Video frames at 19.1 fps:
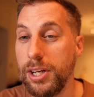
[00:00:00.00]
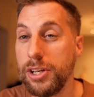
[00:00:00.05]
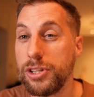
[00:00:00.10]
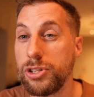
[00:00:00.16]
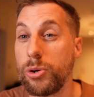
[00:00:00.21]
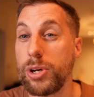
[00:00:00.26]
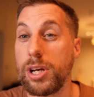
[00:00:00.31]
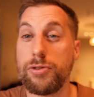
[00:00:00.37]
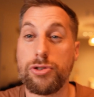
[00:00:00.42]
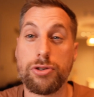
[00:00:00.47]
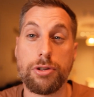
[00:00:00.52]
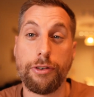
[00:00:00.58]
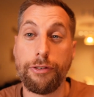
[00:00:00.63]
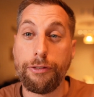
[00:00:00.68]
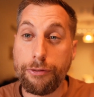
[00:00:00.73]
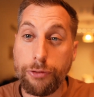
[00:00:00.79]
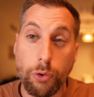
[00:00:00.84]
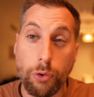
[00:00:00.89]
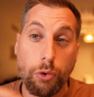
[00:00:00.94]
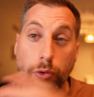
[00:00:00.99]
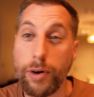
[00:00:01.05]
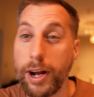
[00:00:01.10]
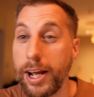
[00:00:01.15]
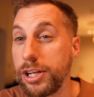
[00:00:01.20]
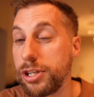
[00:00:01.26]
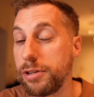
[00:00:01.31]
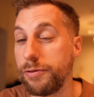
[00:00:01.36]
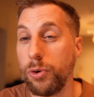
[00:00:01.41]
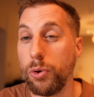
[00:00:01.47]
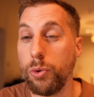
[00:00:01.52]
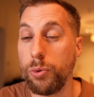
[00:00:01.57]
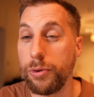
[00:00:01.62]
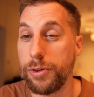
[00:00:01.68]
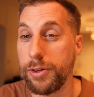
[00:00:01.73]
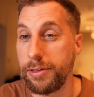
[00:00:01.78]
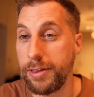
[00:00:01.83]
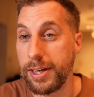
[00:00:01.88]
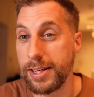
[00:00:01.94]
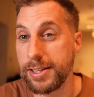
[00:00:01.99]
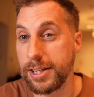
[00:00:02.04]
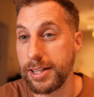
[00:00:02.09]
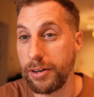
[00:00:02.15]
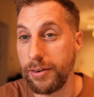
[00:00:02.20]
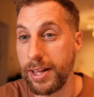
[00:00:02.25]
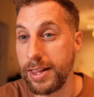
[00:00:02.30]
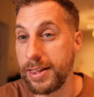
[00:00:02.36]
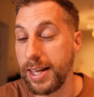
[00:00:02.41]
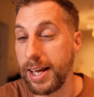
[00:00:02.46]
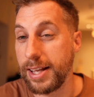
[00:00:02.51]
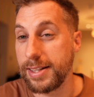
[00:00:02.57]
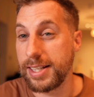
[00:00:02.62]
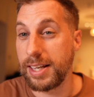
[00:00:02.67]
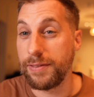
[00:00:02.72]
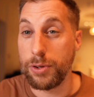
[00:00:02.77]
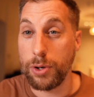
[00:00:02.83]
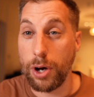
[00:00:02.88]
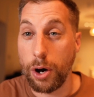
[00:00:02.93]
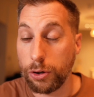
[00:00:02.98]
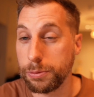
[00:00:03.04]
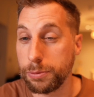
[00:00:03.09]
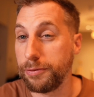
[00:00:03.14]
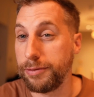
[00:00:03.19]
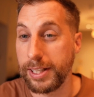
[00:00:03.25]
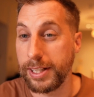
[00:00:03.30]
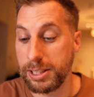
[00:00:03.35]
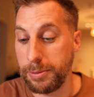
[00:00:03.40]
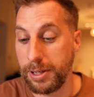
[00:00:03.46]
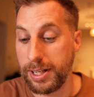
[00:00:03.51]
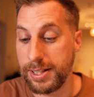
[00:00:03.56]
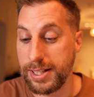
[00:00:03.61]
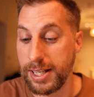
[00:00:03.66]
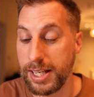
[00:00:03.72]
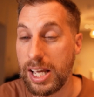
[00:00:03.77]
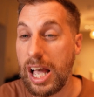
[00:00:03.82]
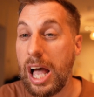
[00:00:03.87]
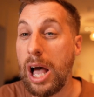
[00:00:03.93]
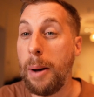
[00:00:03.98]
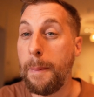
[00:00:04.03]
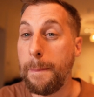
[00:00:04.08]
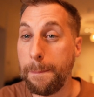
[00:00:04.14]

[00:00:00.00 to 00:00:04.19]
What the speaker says: So it gives you the full range of all the things that are in there to give you ultimate flexibility,